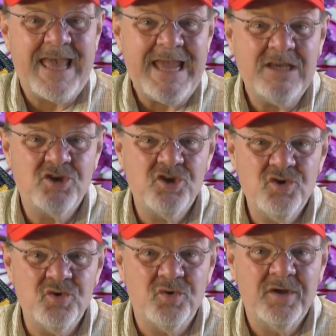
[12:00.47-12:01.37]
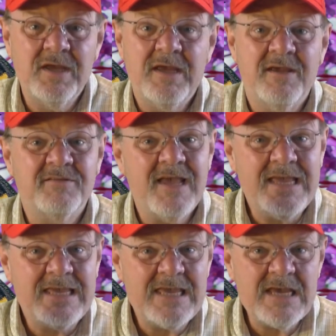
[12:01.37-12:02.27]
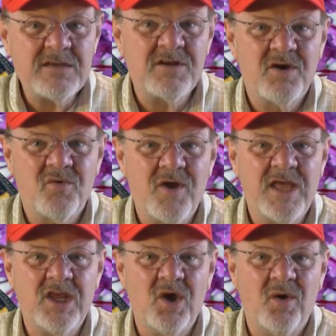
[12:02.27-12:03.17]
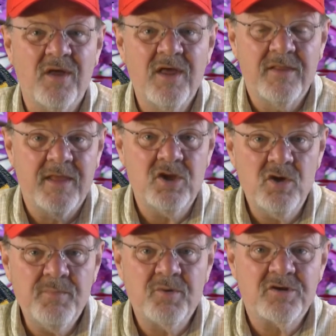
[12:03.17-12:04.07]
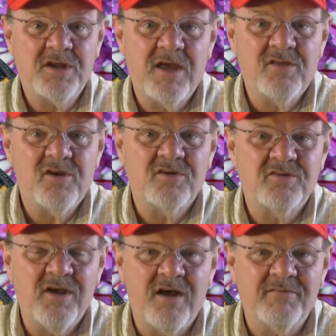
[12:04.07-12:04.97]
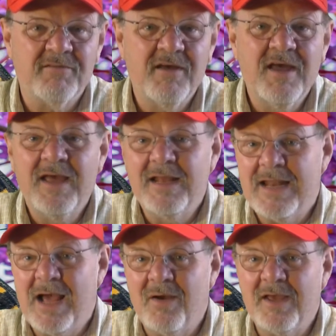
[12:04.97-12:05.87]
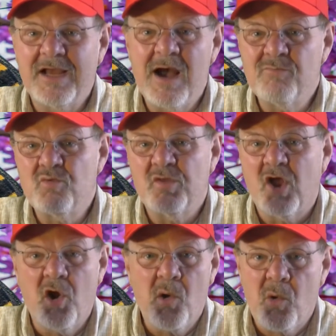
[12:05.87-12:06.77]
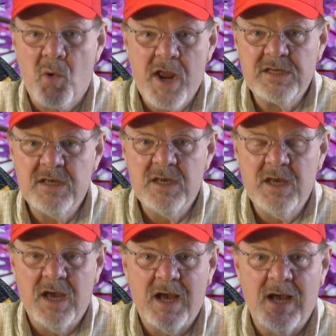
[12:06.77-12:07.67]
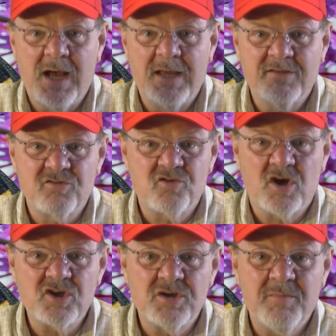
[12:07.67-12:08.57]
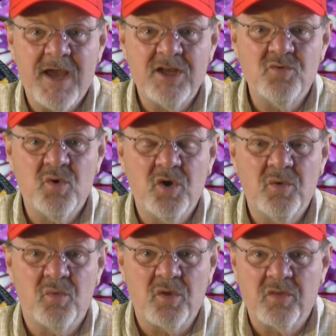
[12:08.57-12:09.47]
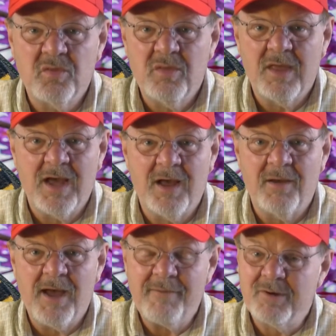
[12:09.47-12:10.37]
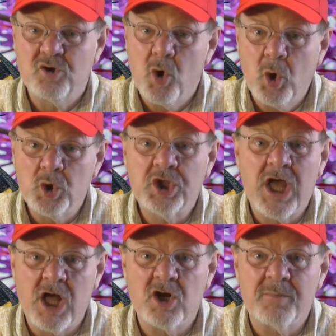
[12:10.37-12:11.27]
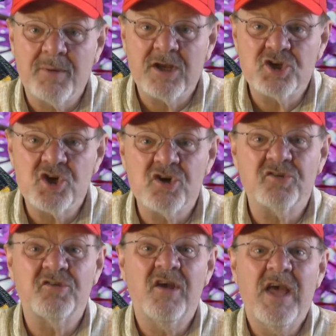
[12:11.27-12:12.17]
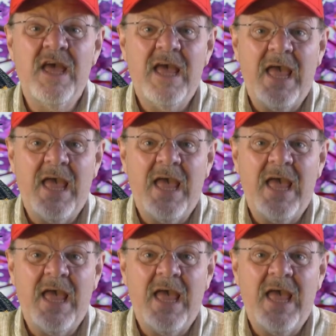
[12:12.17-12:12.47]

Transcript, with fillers: the K2 is a kit radio that you put together yourself. Now it comes with a great uh, instruction manual, uh, I've been told color pictures,